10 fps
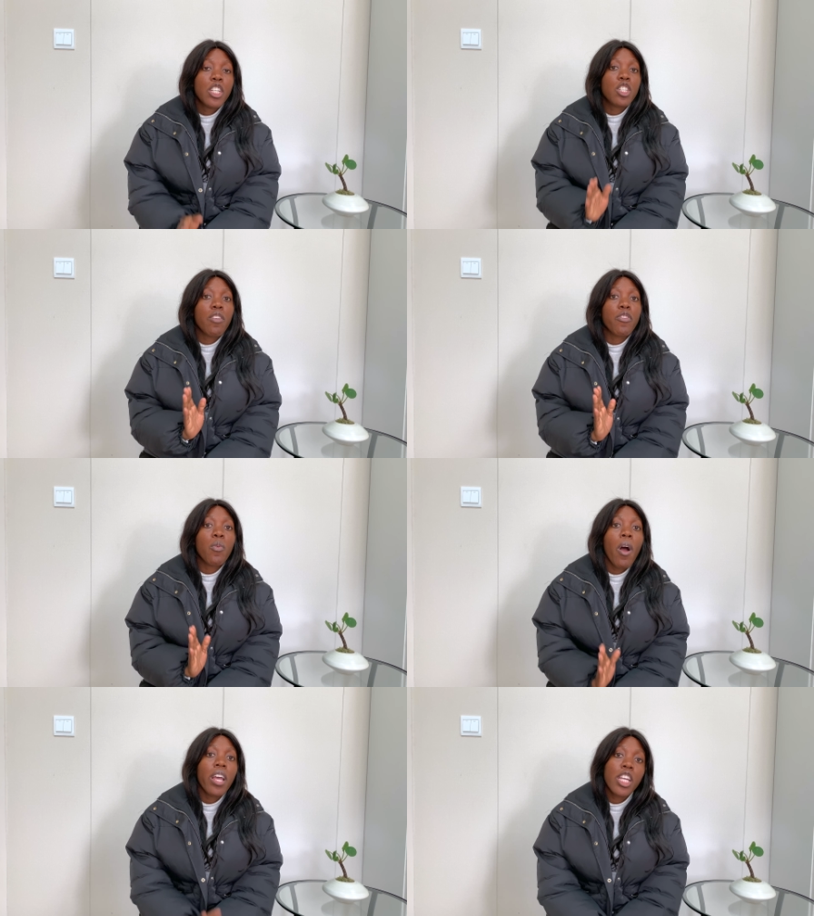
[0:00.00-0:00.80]
So if
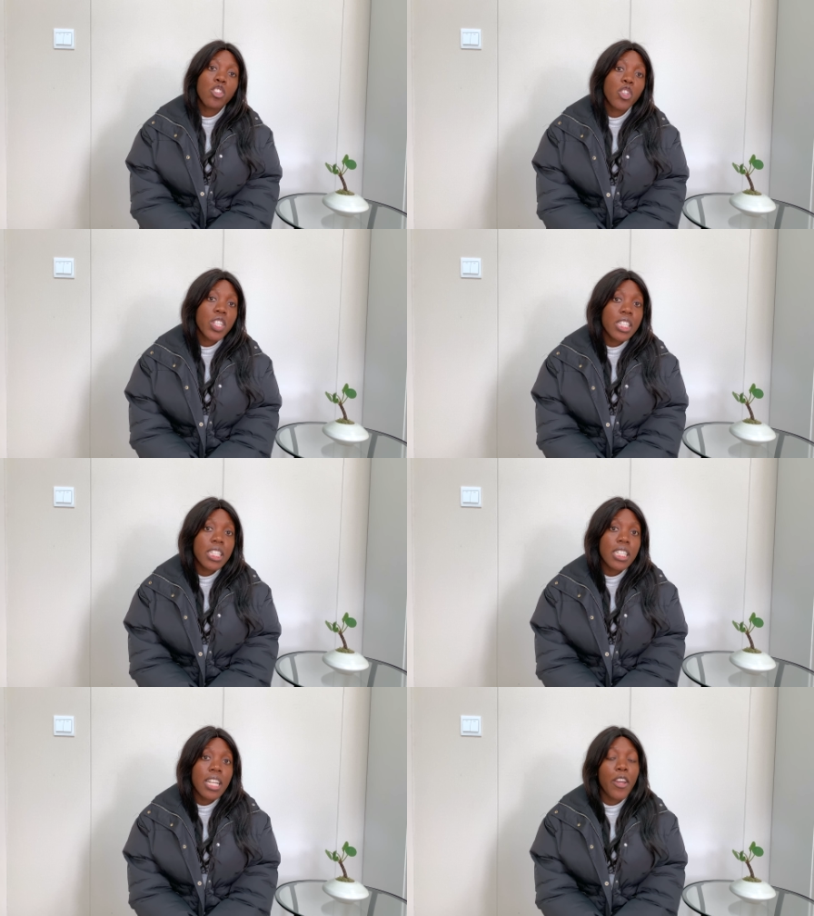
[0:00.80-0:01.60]
you are
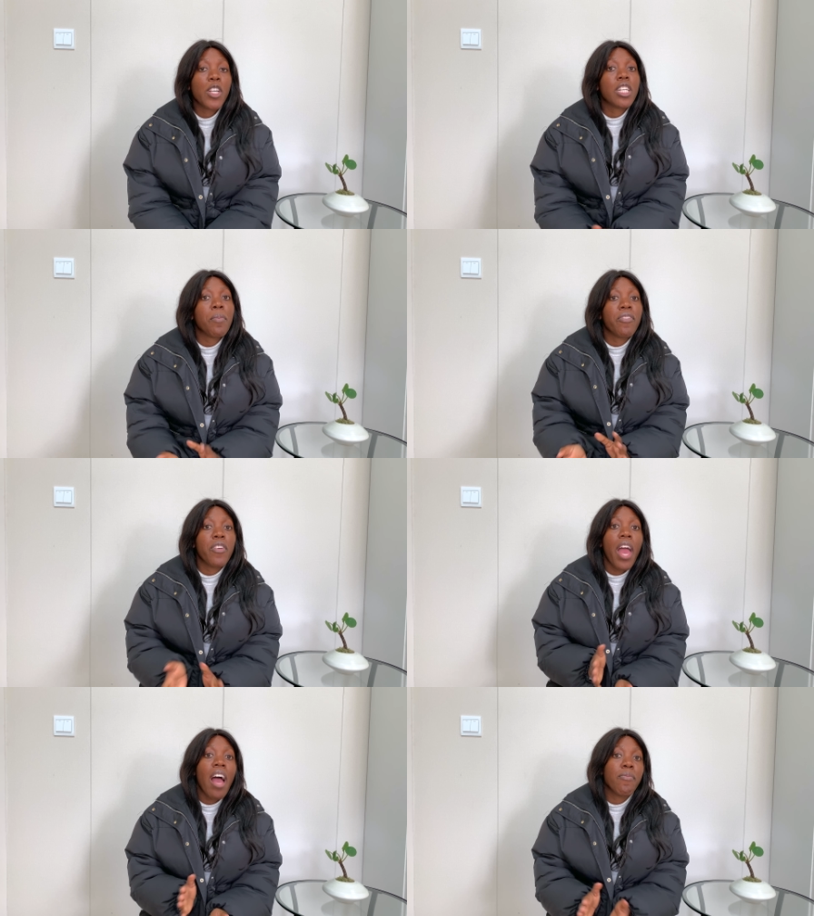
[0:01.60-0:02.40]
interested, I know some of
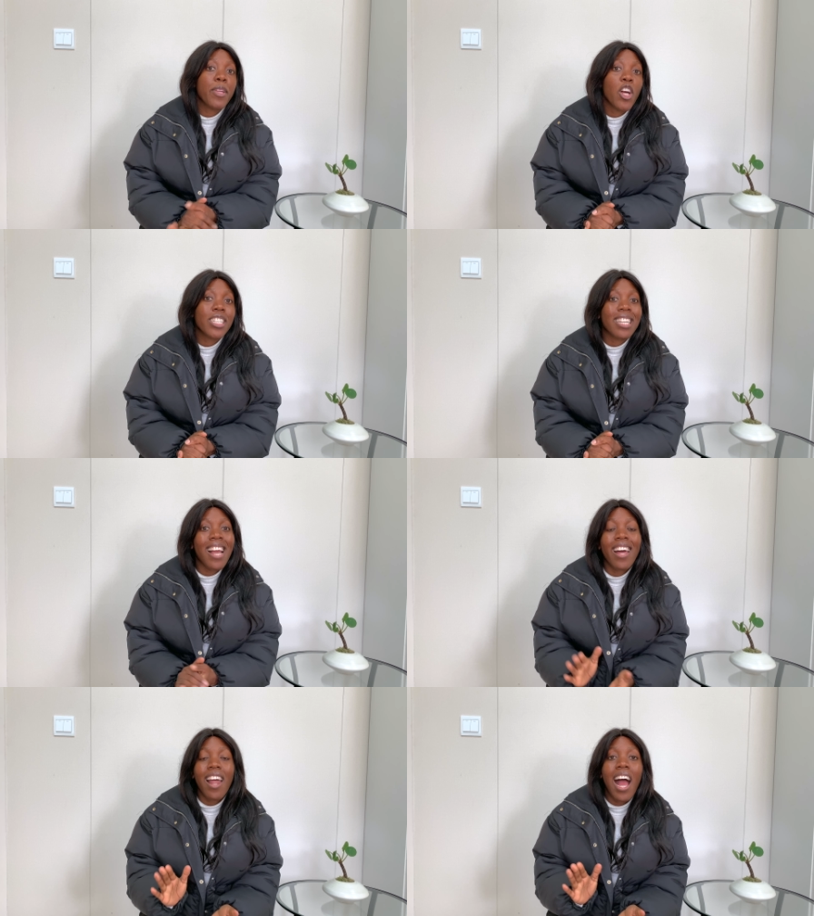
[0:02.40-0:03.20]
you have been asking,
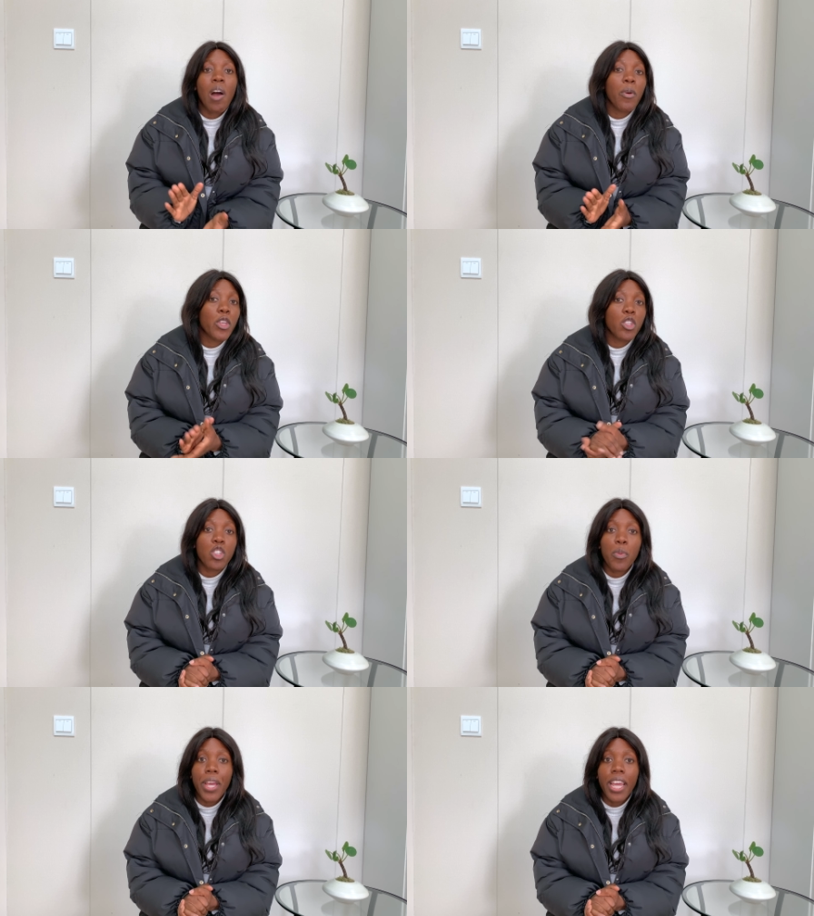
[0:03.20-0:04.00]
Anna, how are you
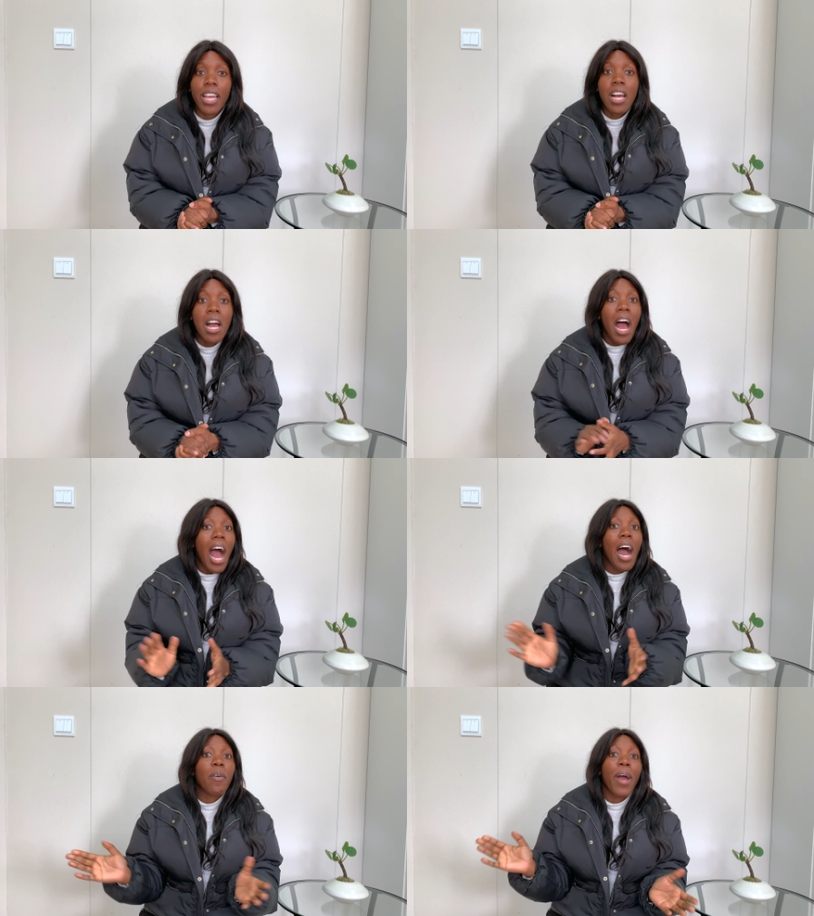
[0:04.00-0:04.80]
doing?
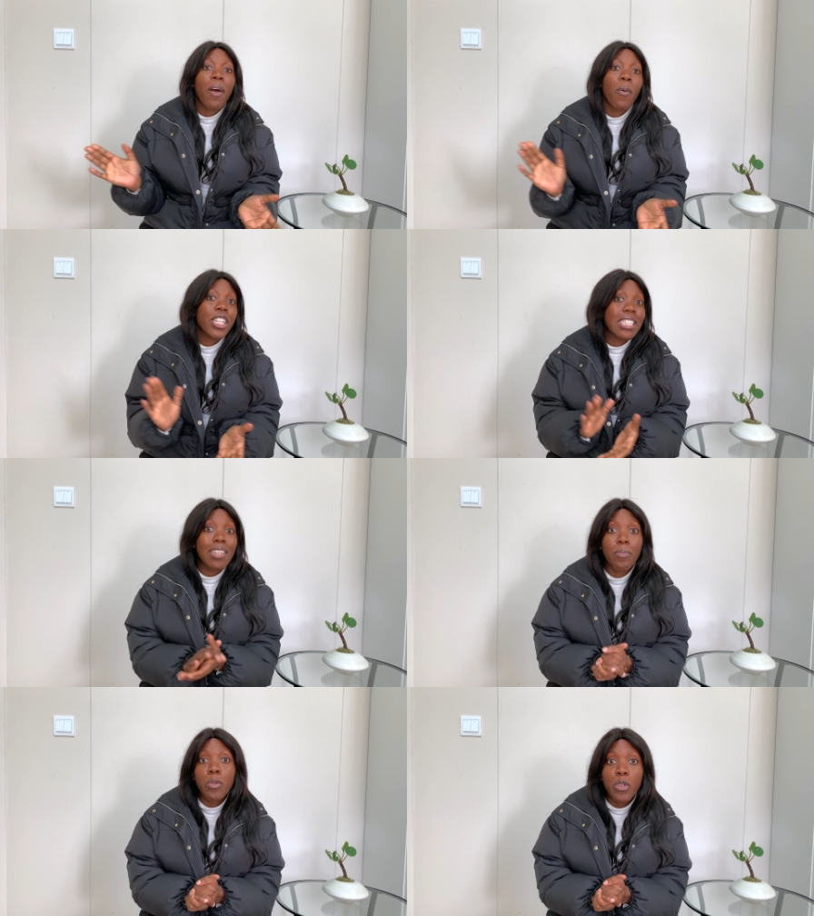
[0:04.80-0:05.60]
How was
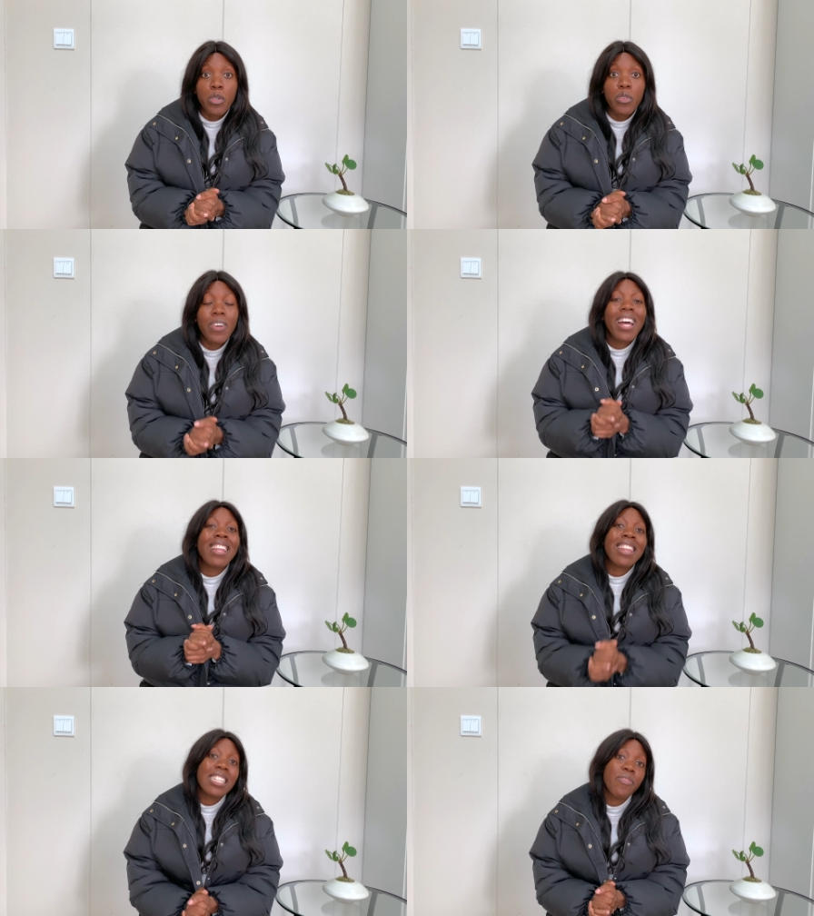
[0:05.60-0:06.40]
the move?
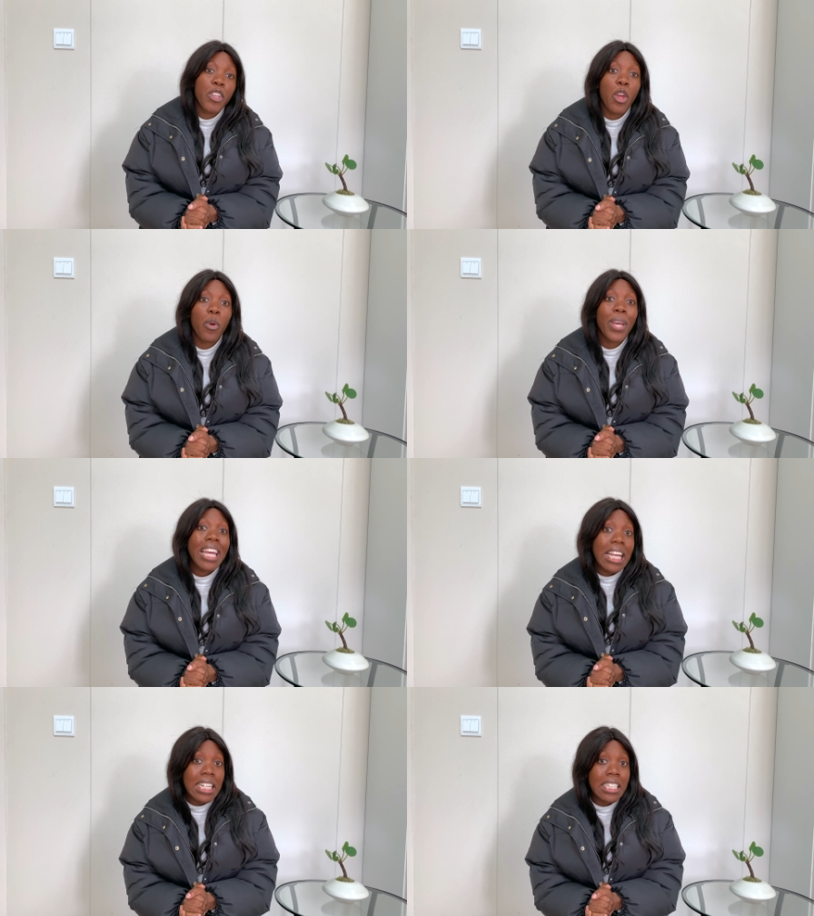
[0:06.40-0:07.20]
This video
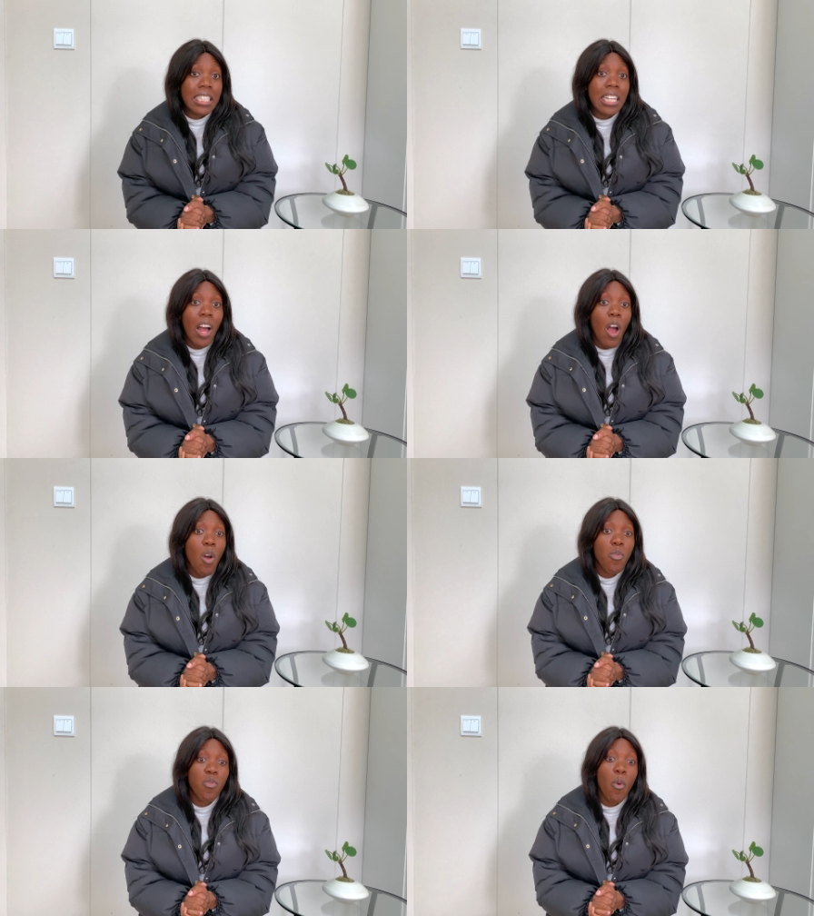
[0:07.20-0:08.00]
is
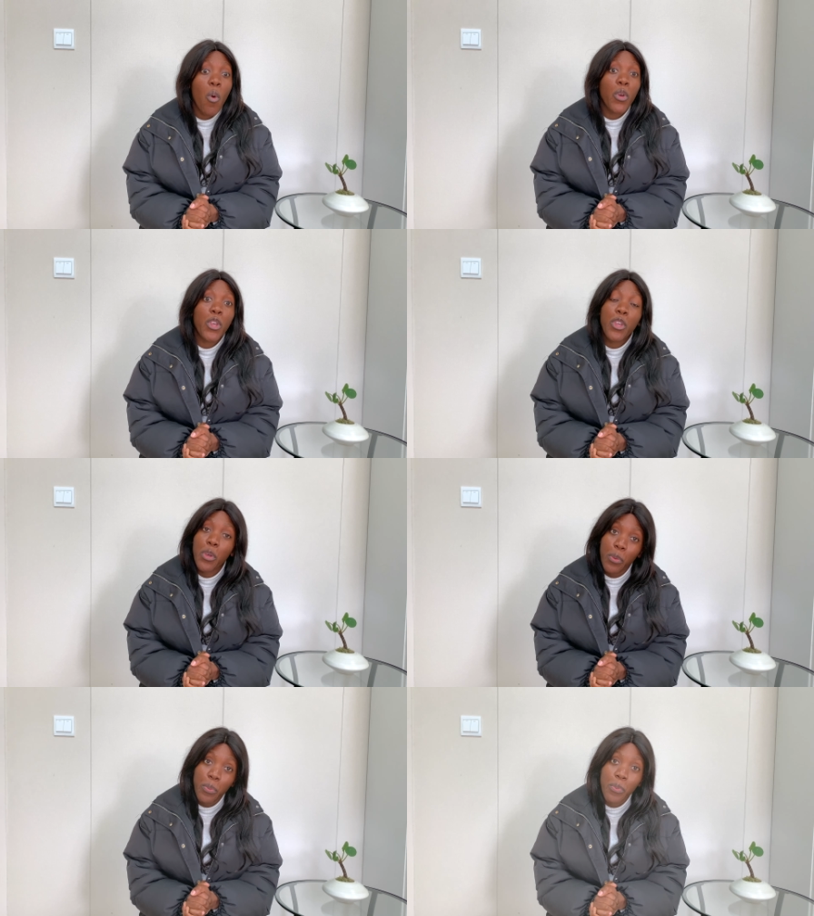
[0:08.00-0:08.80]
for
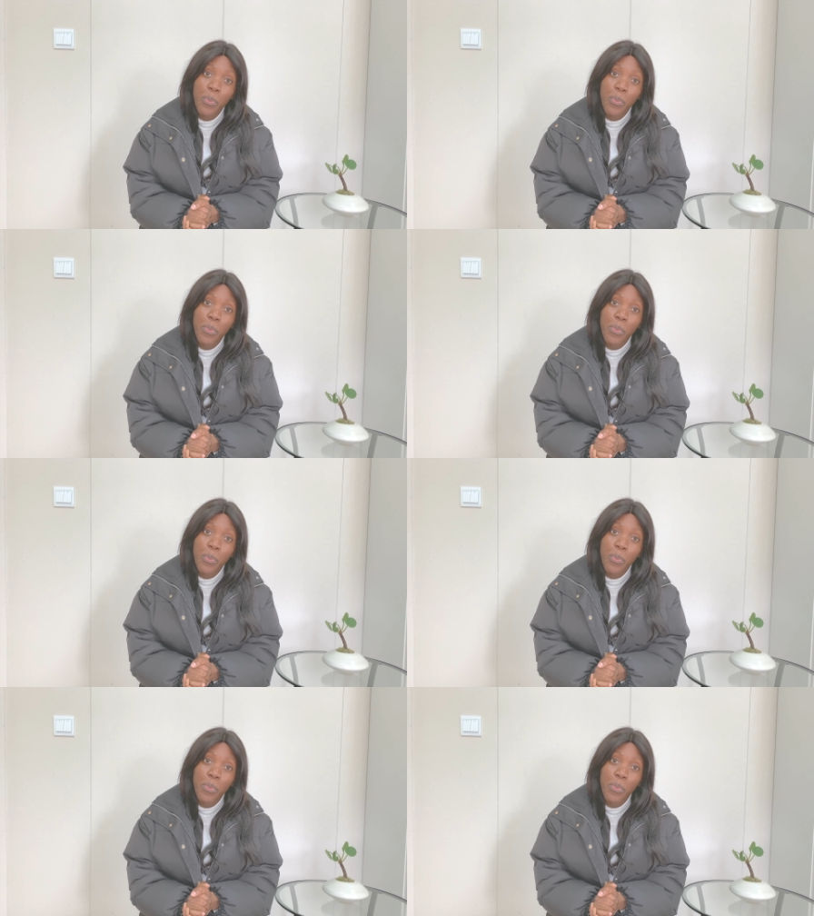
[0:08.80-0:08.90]
you.